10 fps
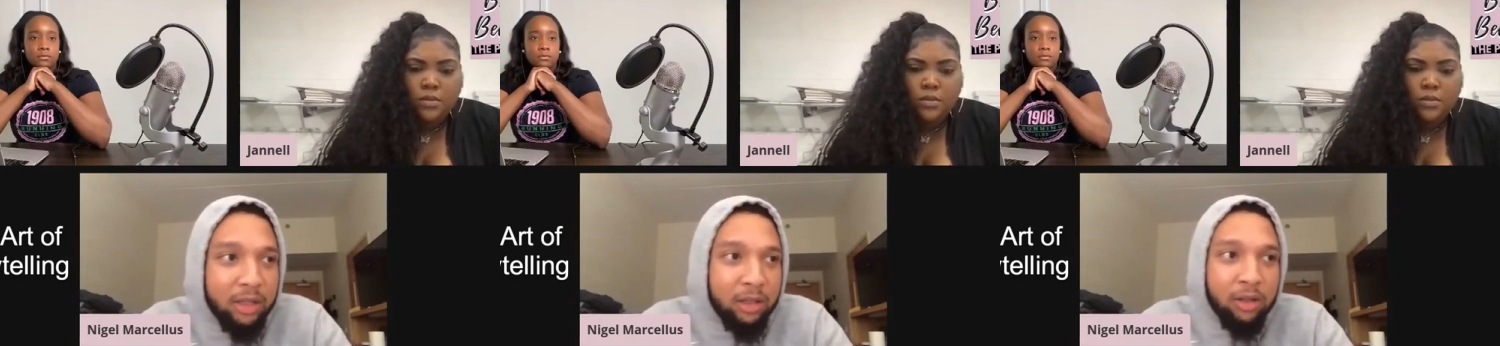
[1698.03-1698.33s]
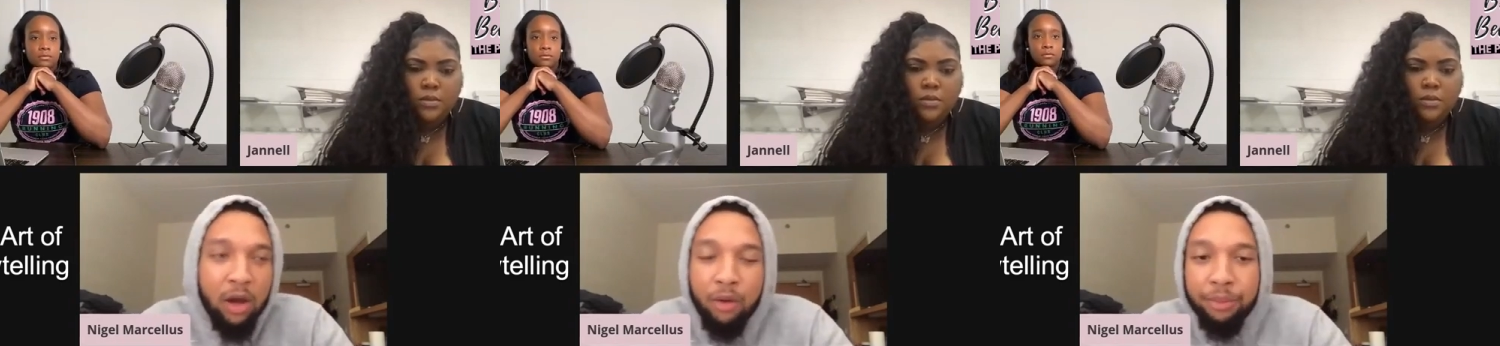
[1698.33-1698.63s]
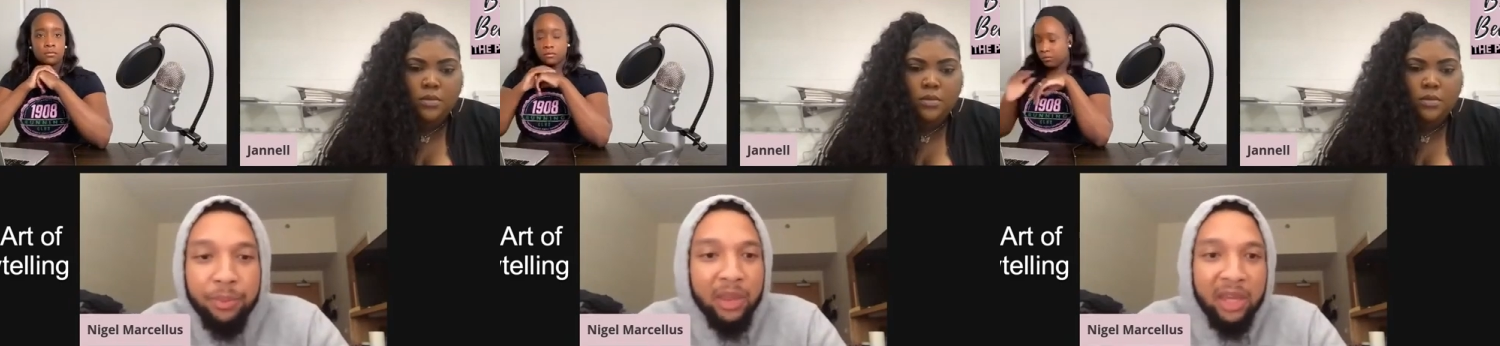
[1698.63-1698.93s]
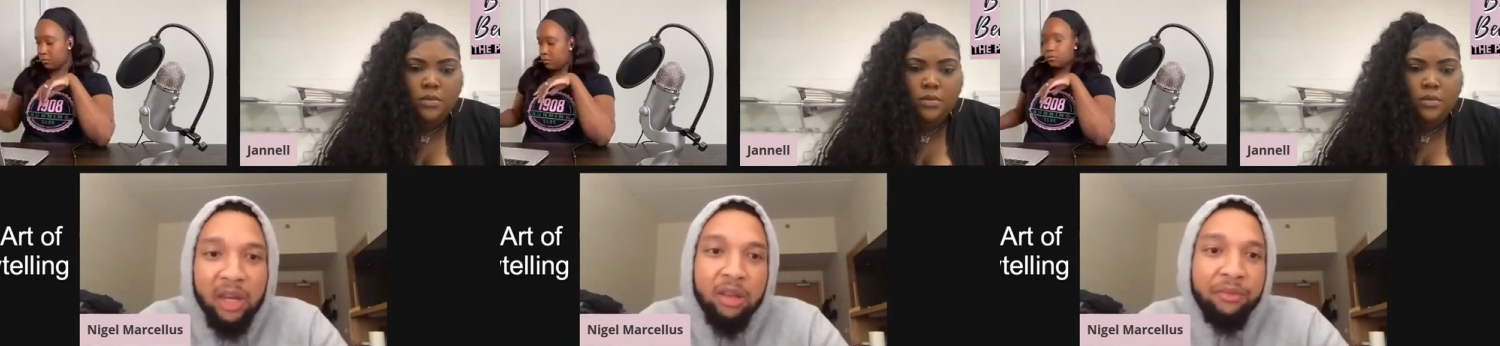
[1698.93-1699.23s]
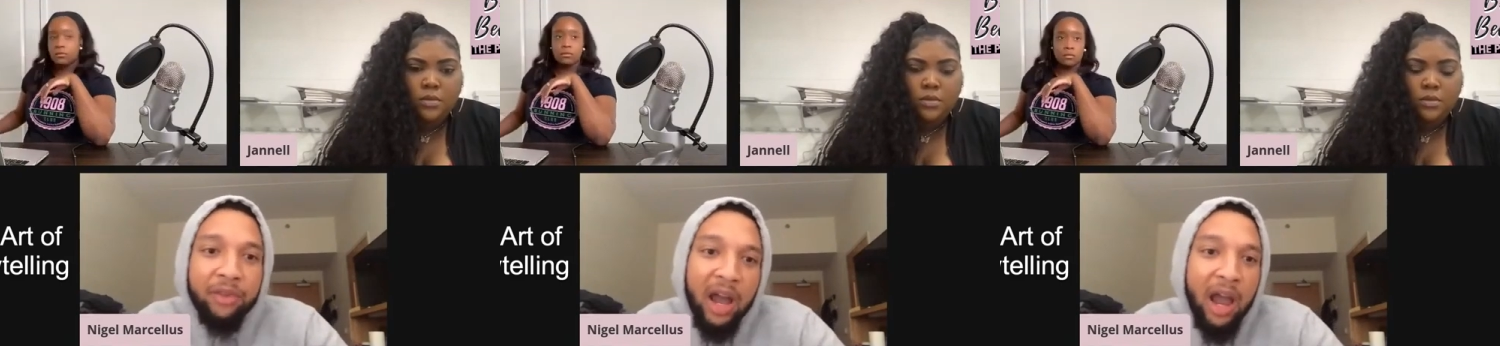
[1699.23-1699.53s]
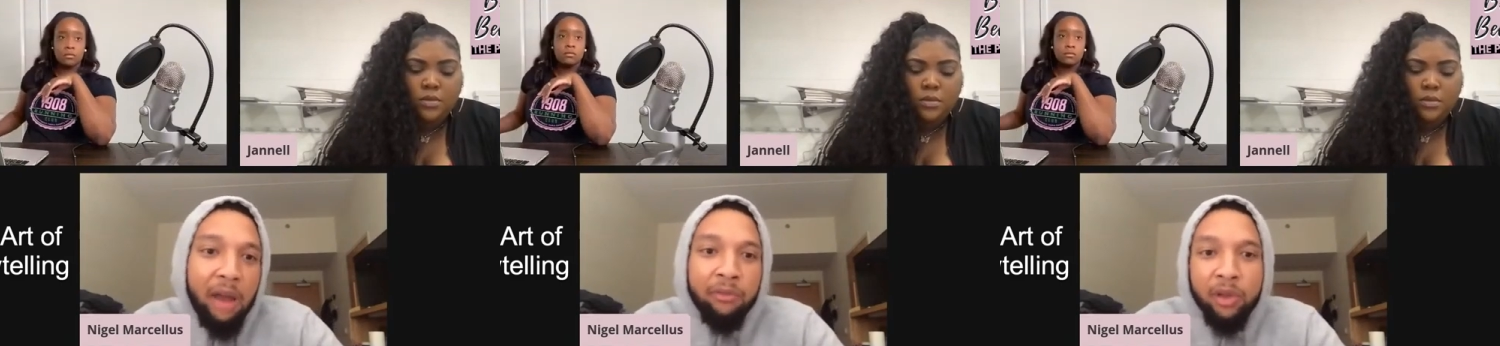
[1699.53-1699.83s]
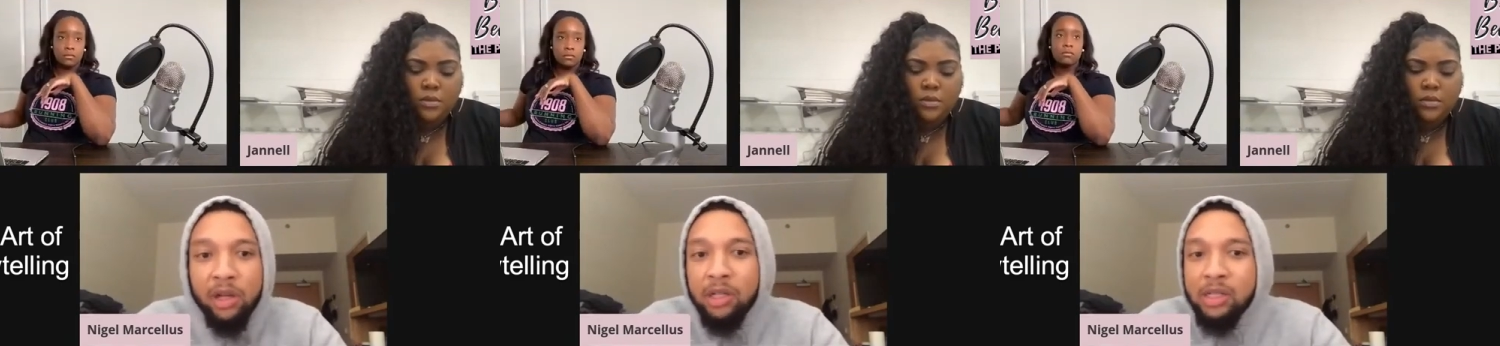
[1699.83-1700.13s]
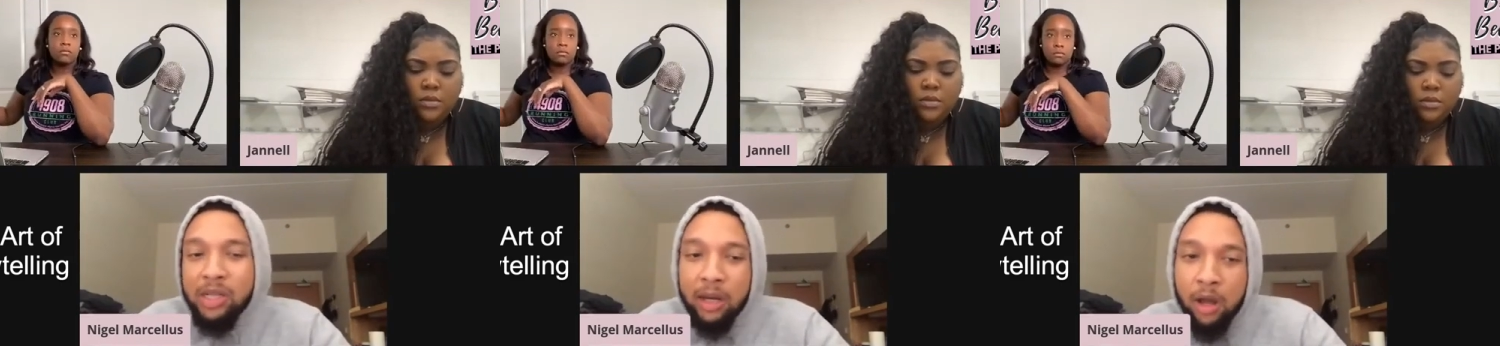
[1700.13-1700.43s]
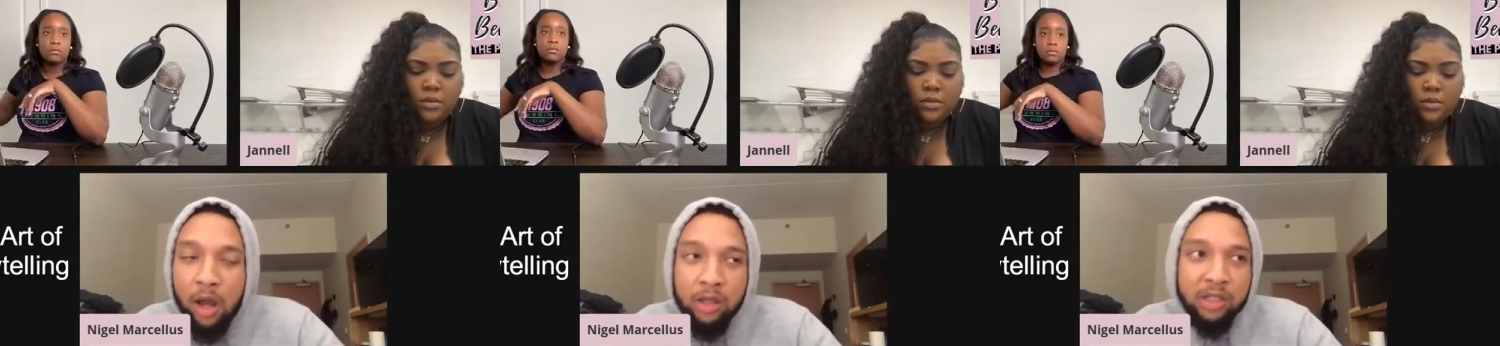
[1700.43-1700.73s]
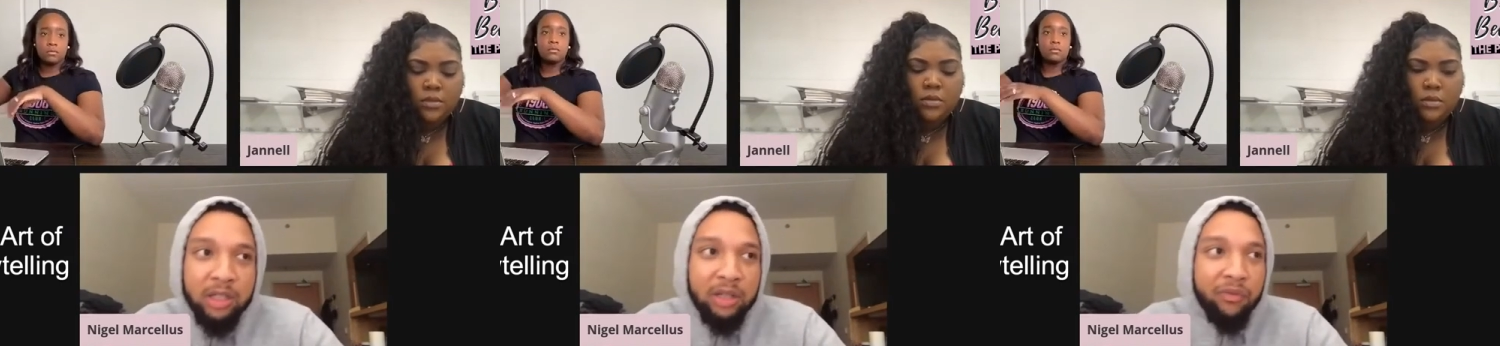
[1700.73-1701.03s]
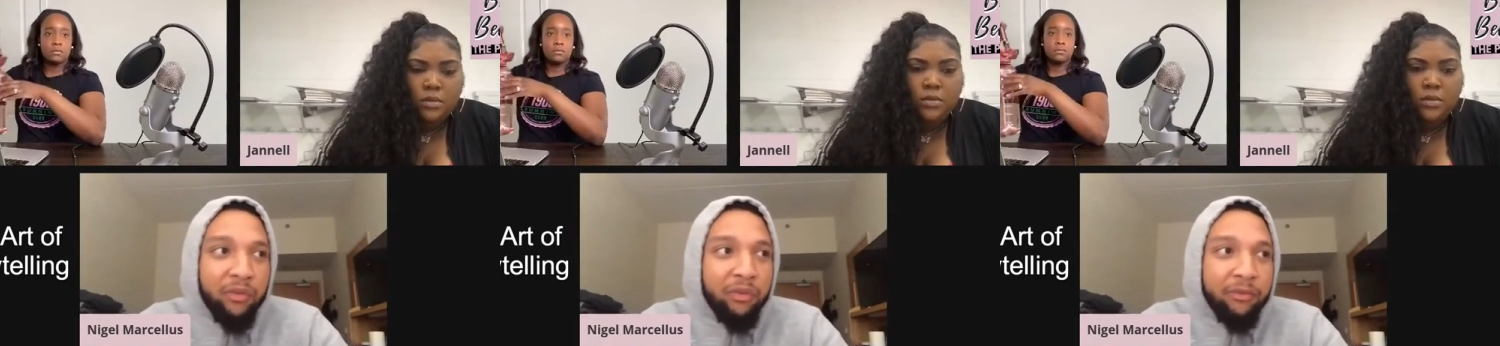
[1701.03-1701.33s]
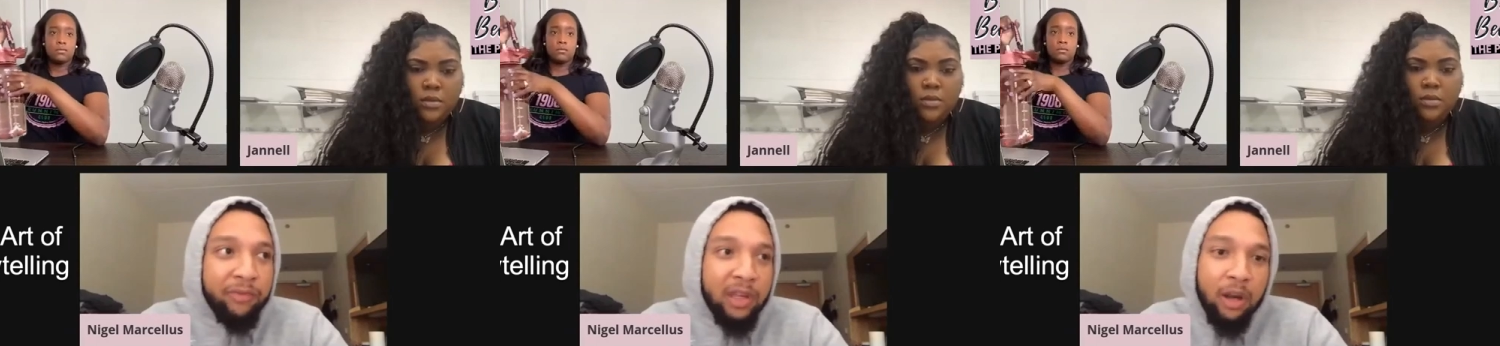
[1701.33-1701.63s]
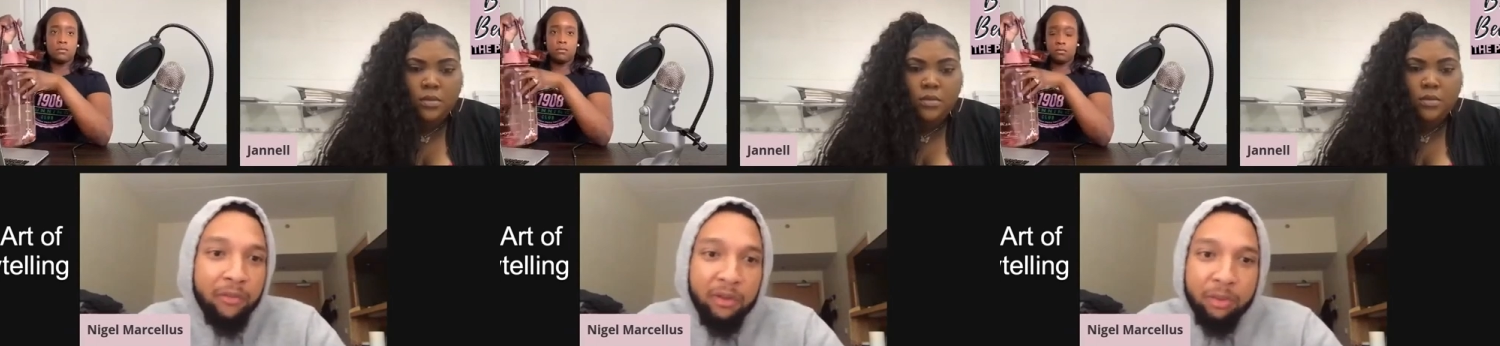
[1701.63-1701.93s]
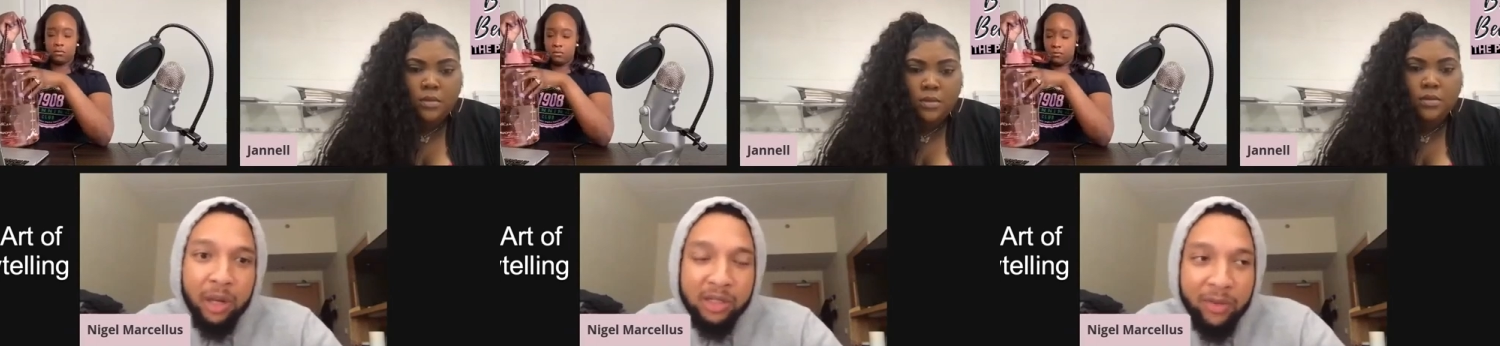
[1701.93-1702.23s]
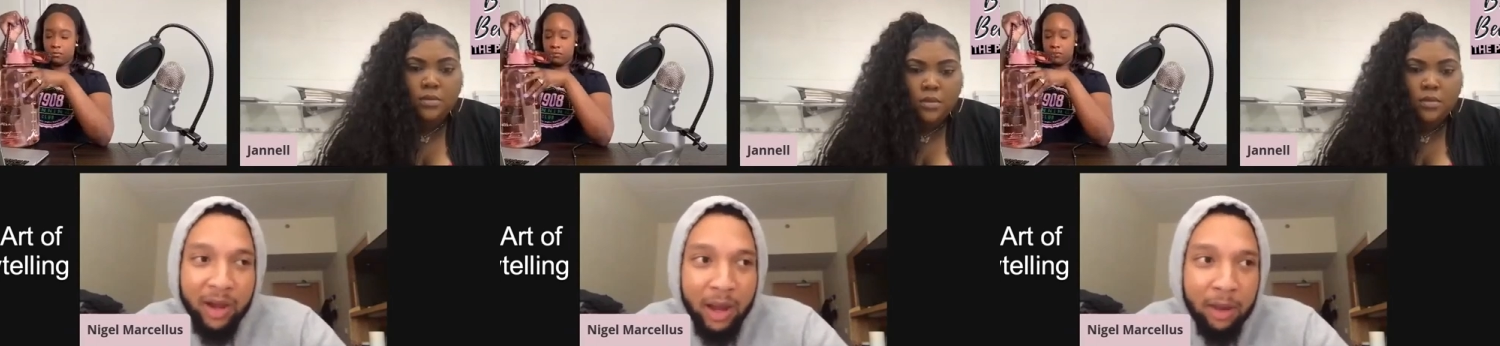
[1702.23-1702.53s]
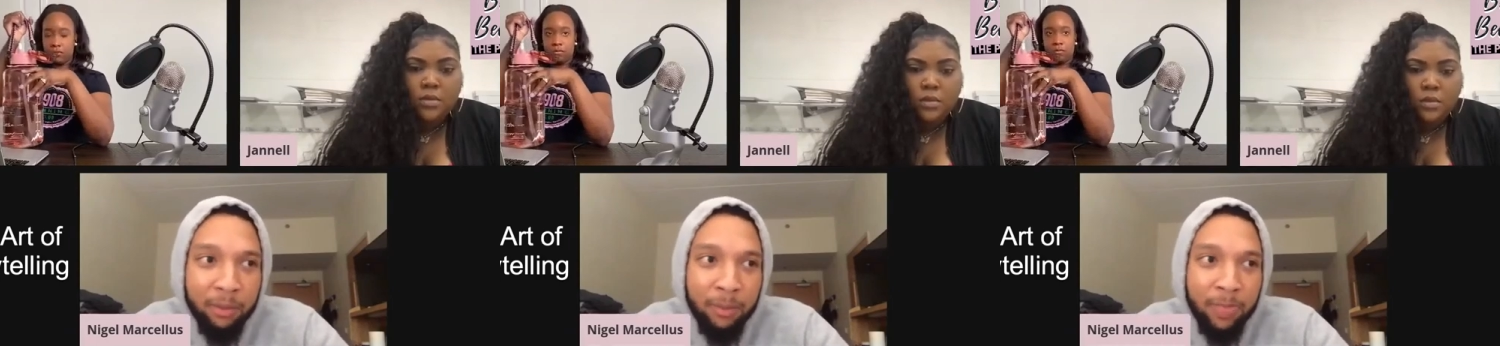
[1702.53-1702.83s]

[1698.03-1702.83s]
Speaker 1: you know, getting the vibe, learning technology, feeding off everybody's vibe.